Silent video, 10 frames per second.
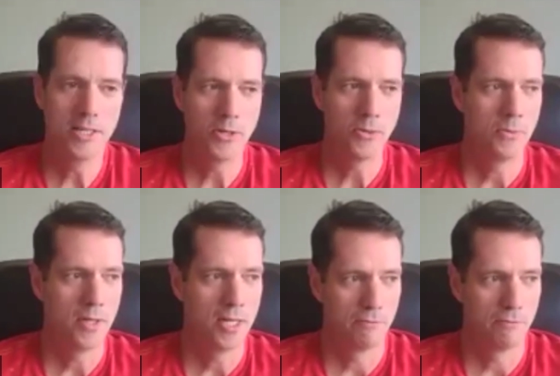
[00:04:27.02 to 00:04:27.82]
you know,
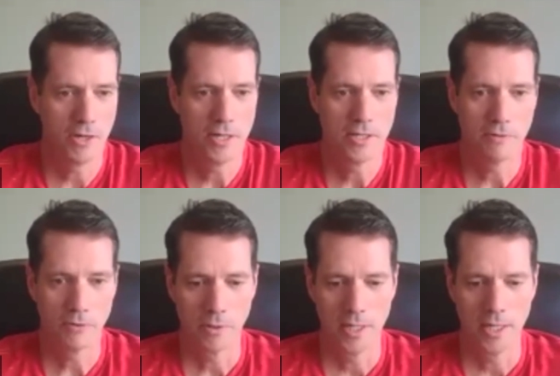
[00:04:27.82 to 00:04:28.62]
it's very
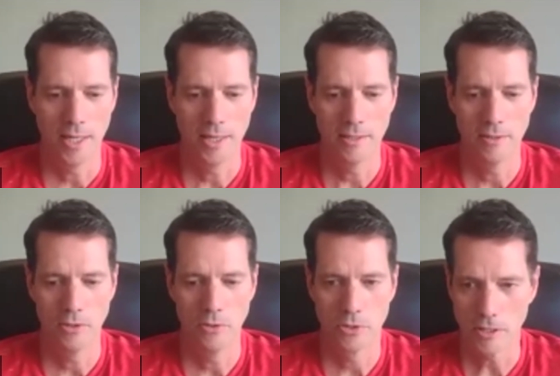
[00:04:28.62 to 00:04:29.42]
difficult. And, and then
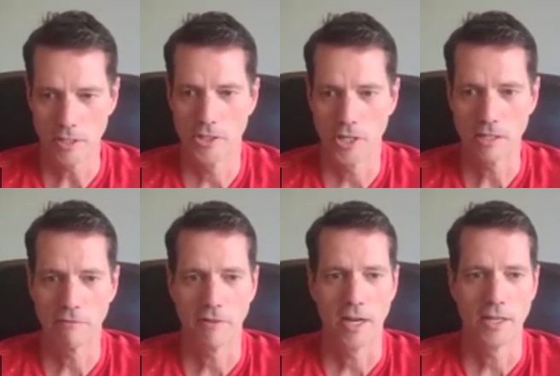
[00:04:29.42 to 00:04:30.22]
you start to
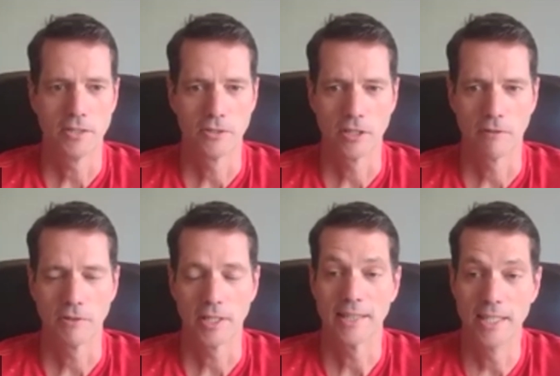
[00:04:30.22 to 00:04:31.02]
justify to yourself,
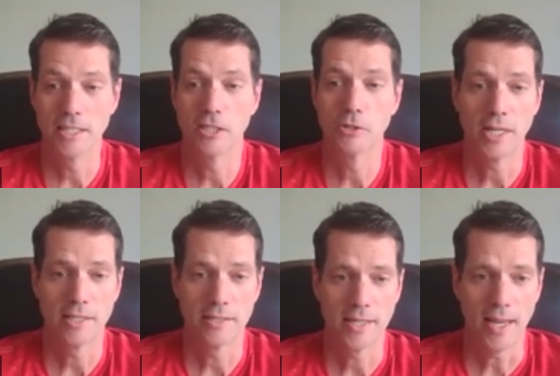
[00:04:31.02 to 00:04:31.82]
you're like, this is what
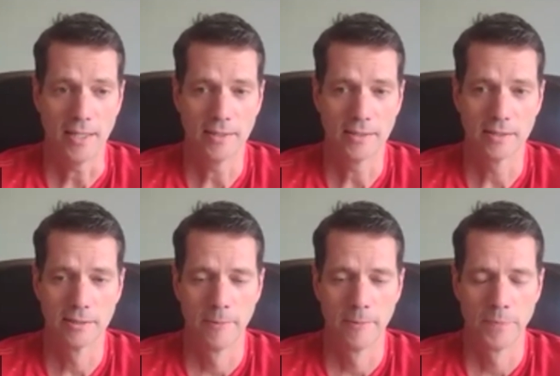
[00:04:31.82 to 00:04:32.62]
it takes.
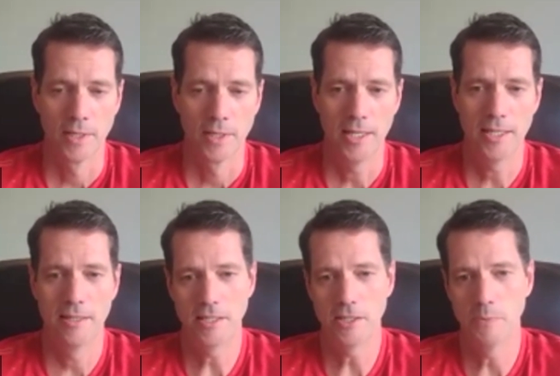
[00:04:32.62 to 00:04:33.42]
And
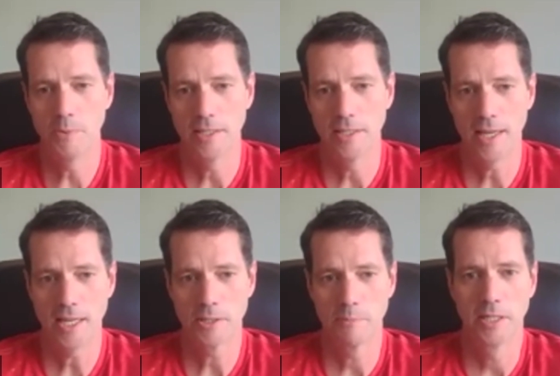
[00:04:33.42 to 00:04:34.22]
then this is what it
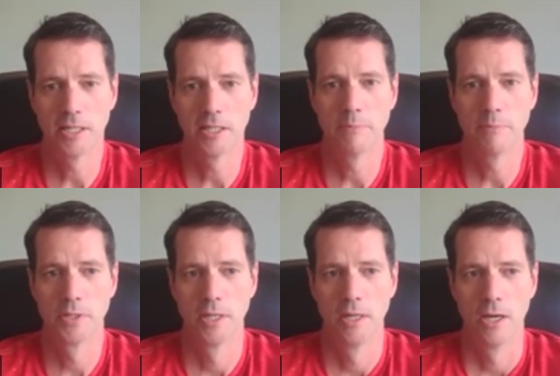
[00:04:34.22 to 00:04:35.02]
takes
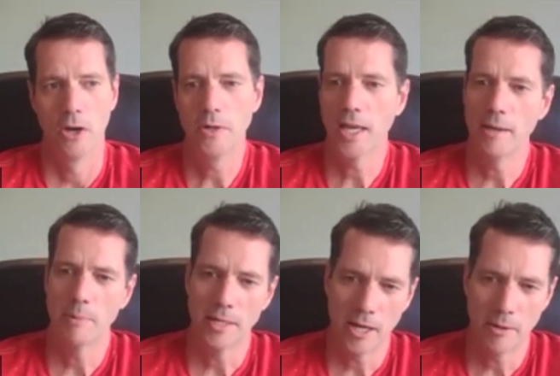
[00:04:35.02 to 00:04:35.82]
becomes, okay,
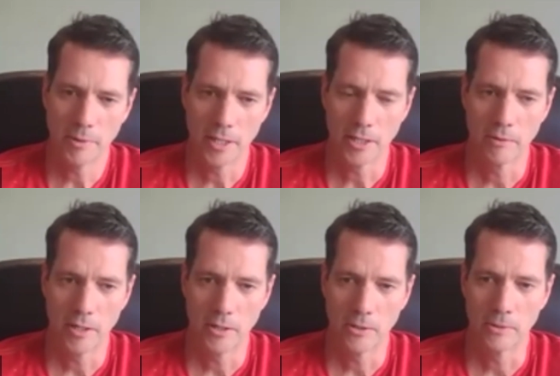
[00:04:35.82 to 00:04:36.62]
but now I'm going to
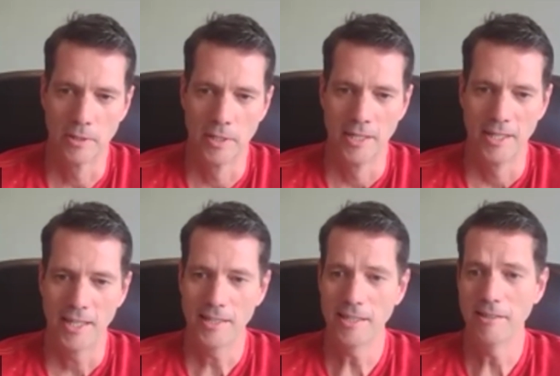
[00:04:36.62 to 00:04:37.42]
grow.
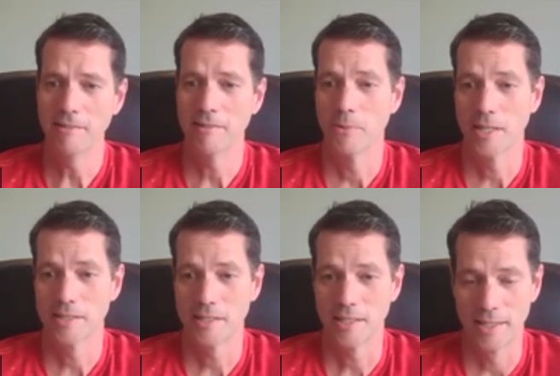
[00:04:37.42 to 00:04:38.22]
And then what I
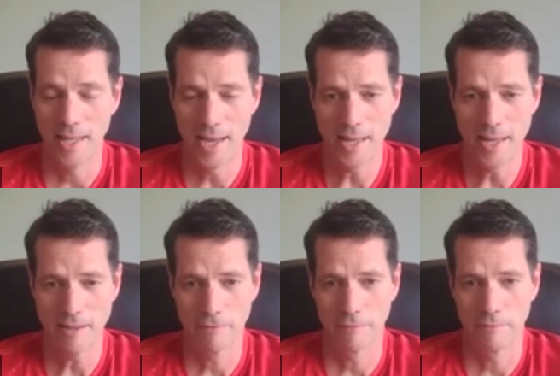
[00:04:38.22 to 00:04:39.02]
see a lot
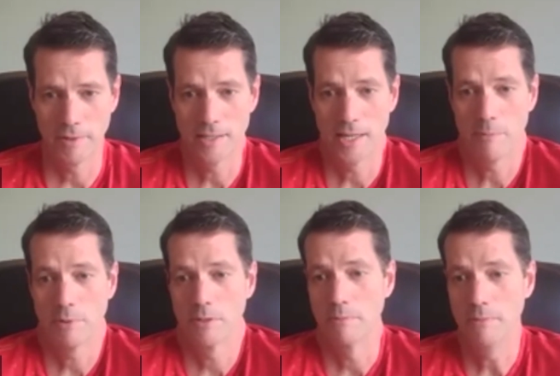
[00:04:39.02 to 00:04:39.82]
of things
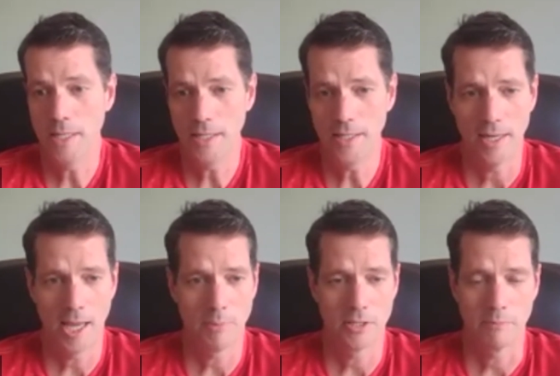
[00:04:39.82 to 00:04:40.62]
happen to me and
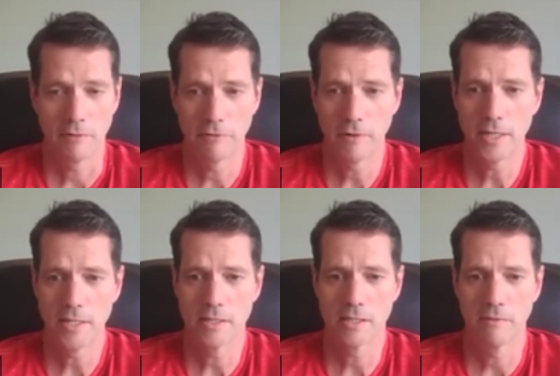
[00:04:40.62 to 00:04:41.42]
happen to my
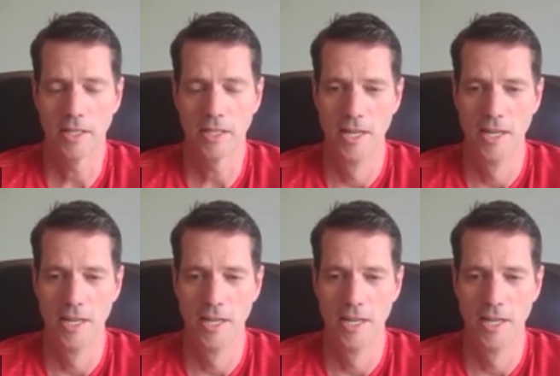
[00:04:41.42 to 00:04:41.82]
friends is, like,